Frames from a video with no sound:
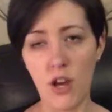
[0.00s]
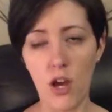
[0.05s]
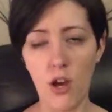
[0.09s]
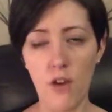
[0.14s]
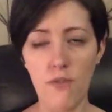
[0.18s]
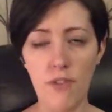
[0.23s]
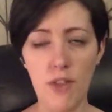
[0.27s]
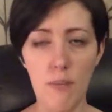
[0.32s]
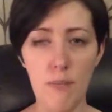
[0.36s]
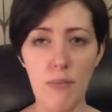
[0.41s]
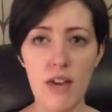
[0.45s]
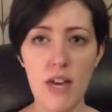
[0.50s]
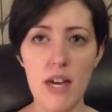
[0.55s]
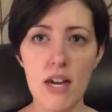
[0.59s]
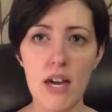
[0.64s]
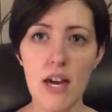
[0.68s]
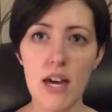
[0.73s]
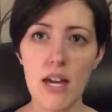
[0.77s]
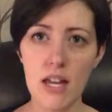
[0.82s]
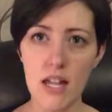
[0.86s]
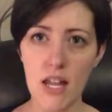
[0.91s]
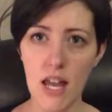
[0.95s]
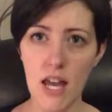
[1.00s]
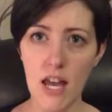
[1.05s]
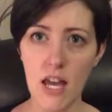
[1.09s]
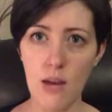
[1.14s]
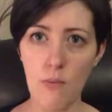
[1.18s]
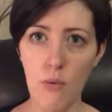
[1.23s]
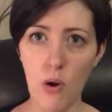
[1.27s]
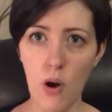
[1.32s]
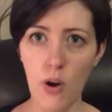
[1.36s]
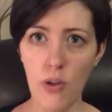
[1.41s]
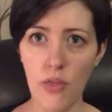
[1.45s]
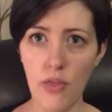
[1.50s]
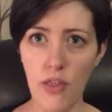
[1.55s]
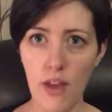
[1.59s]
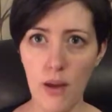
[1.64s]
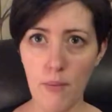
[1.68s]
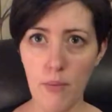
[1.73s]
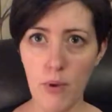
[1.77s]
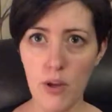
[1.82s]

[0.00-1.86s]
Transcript: of there being a claim on that